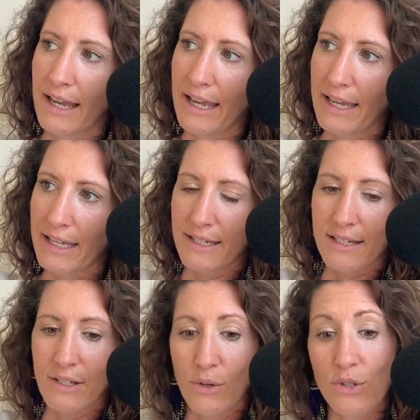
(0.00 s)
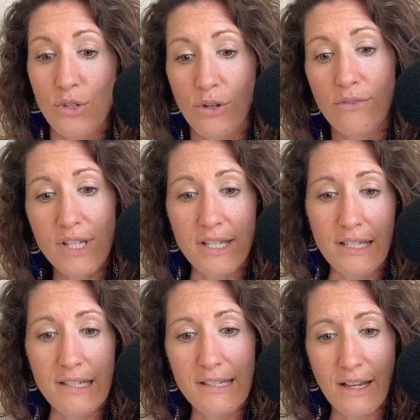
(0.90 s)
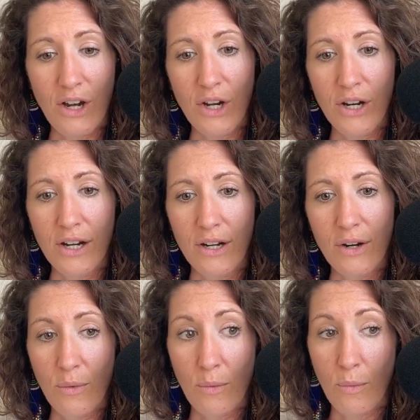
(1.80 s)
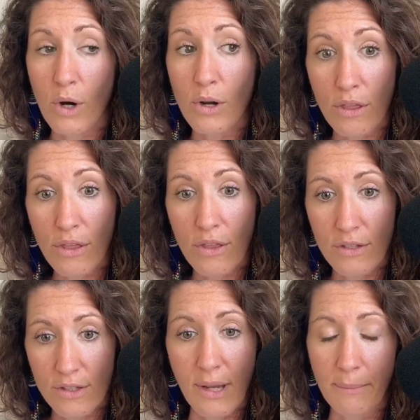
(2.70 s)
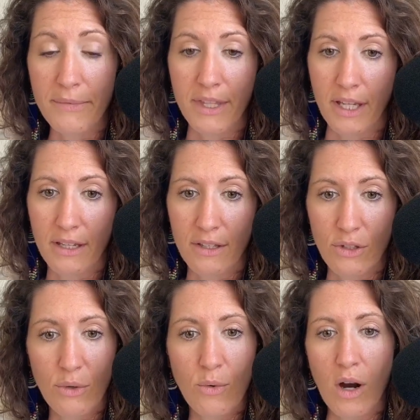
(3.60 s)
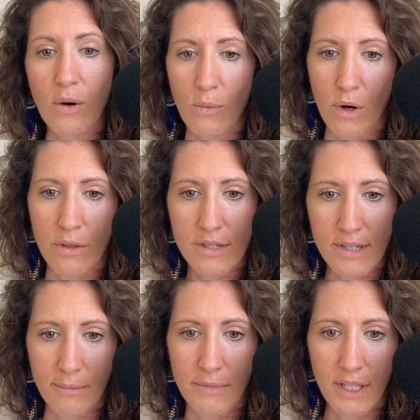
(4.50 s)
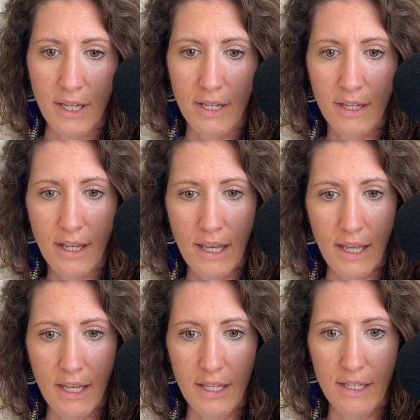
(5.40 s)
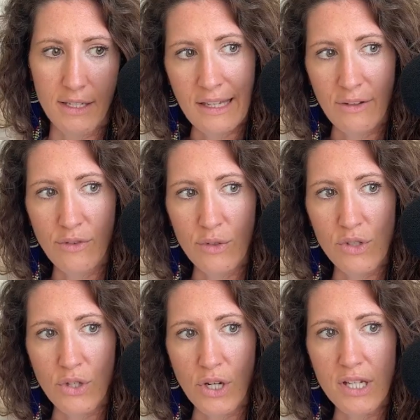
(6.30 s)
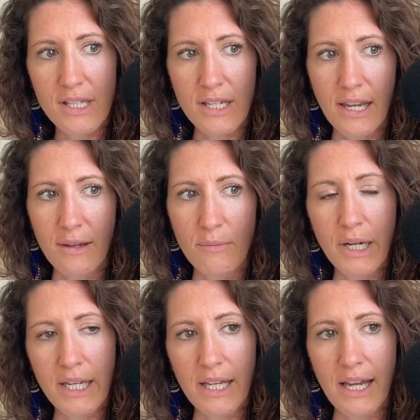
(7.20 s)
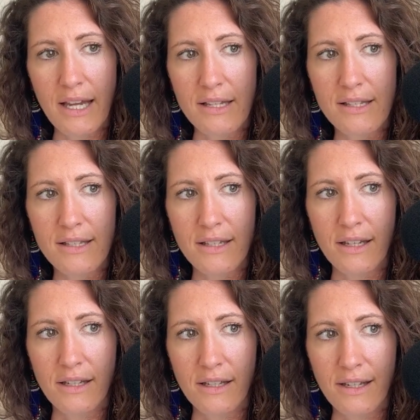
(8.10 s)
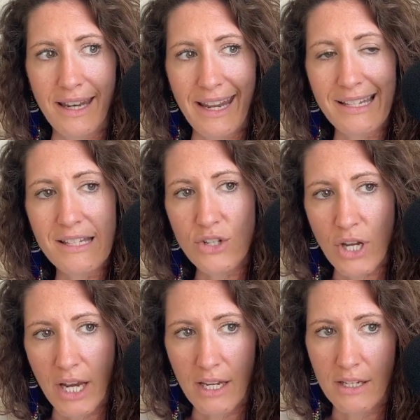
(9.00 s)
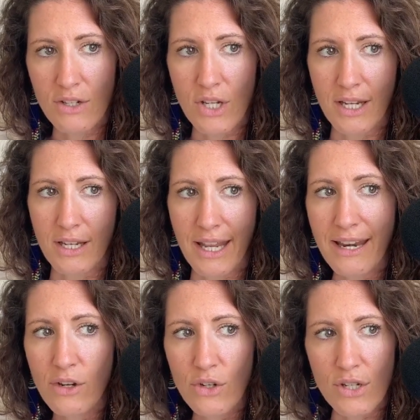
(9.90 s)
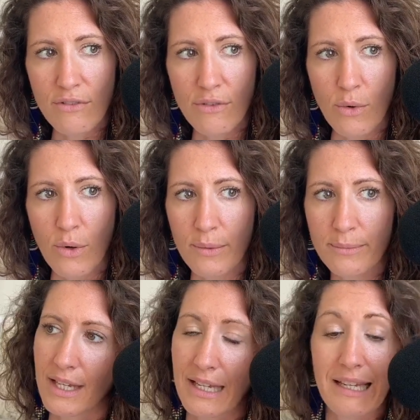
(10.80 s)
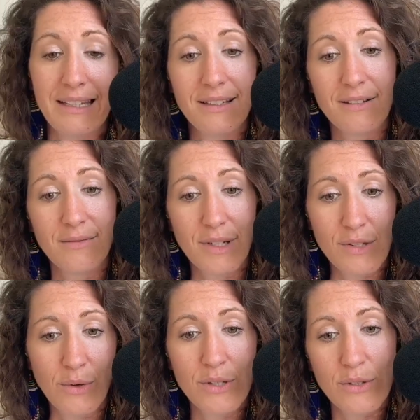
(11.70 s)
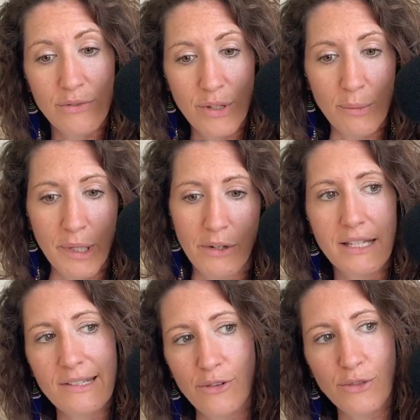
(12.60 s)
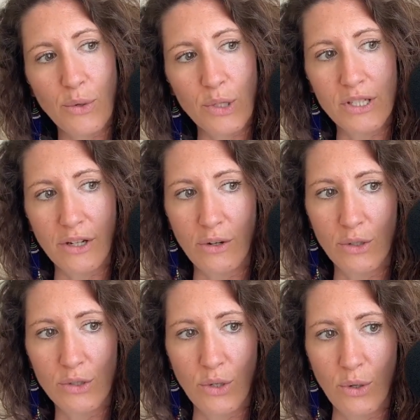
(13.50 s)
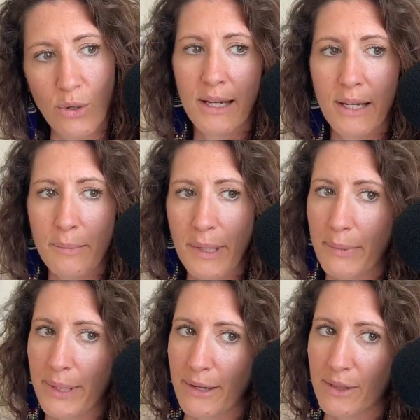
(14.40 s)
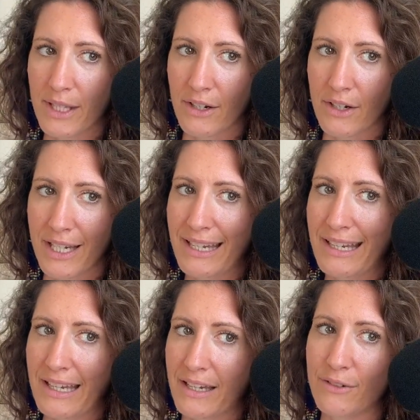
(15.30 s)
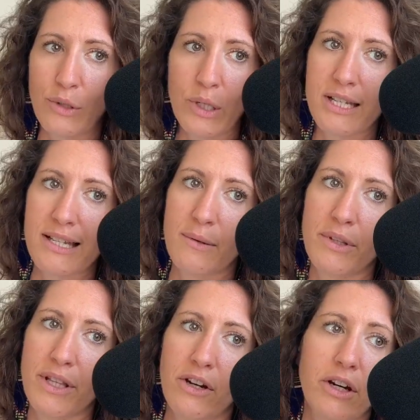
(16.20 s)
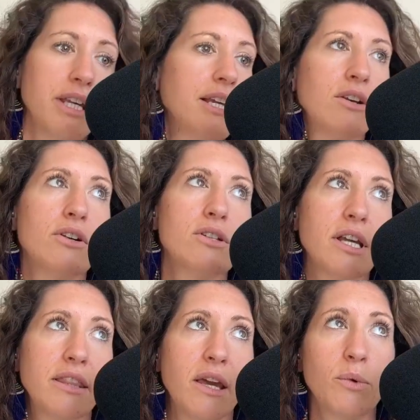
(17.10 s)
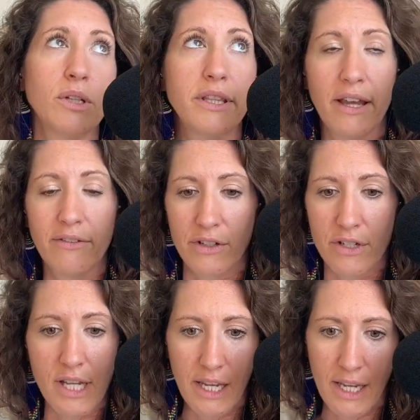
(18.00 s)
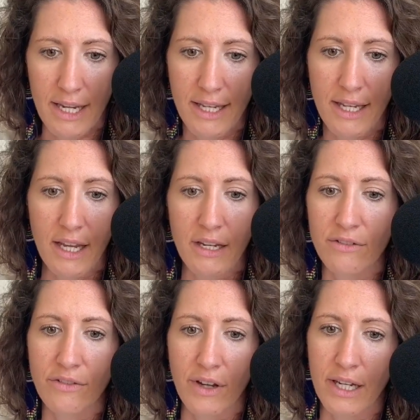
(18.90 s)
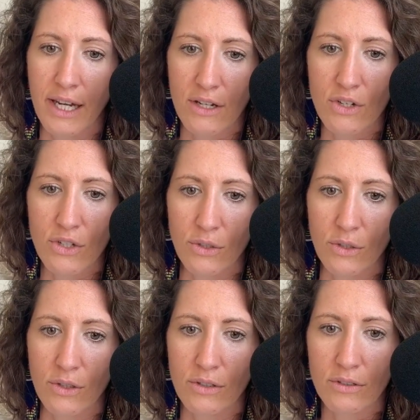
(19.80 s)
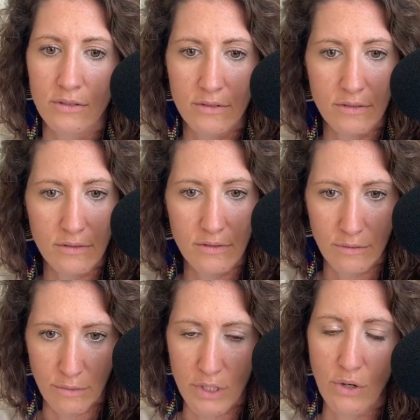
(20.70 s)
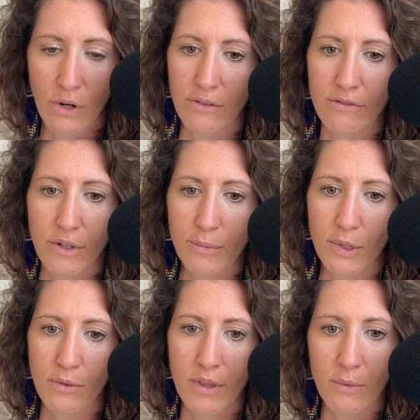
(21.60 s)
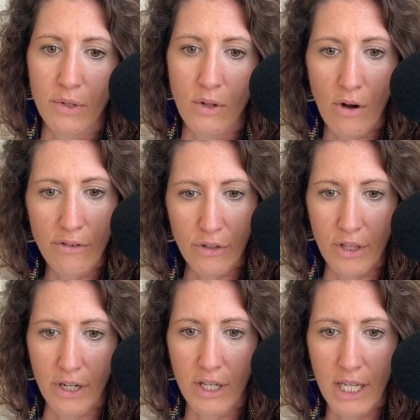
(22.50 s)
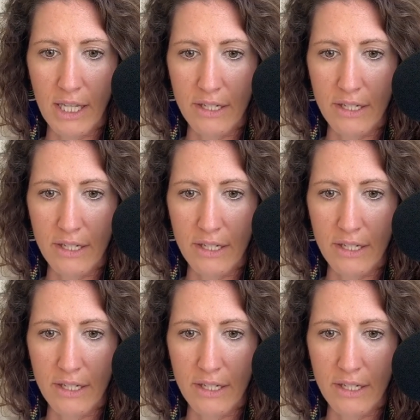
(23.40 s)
And your services are worth something. You are worth something. And if you start seeing money as an exchange and an energy form, it is going to feel better. Of course, there are also people out there in India, for example, that are healers, and they will never take any kind of financial return from you. They will offer their healing